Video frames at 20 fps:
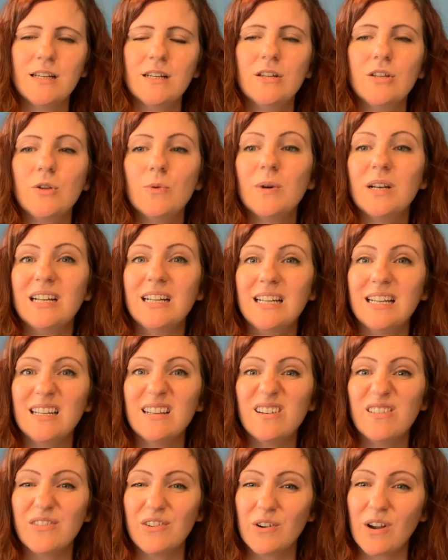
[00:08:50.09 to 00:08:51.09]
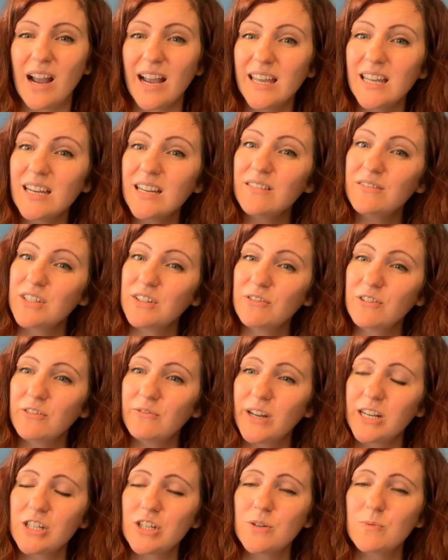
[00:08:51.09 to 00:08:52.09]
You want to eat a variety of different
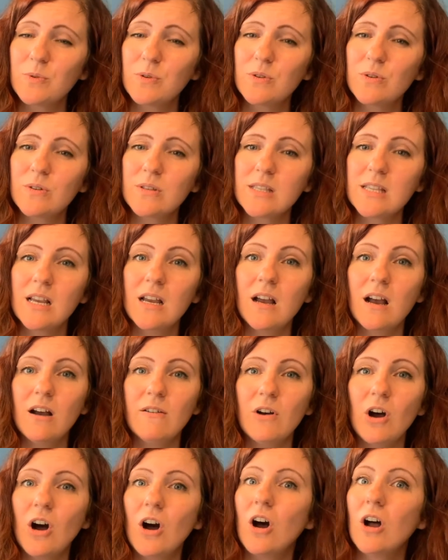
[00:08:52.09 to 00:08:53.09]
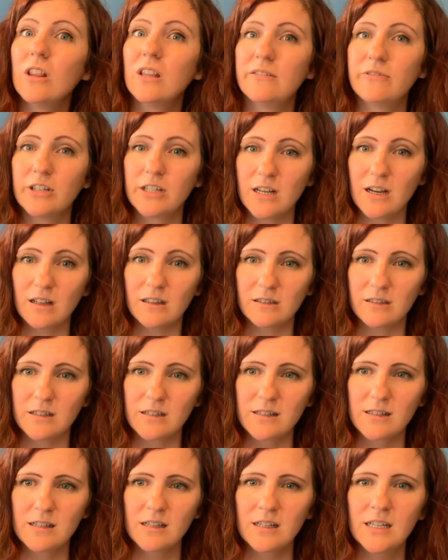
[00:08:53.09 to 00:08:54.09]
vegetables of all different colors.